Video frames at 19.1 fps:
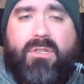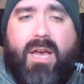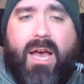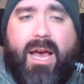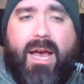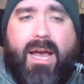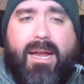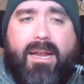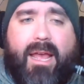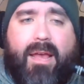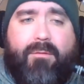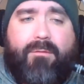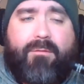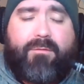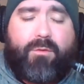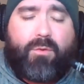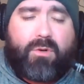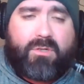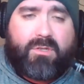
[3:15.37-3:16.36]
tied
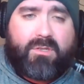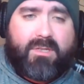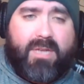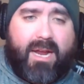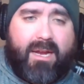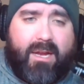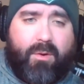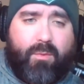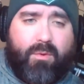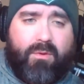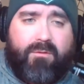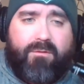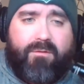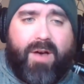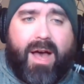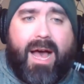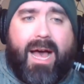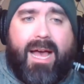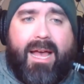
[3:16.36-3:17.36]
for 2nd with
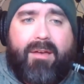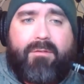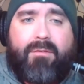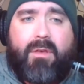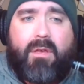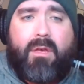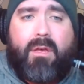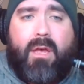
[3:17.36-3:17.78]
5,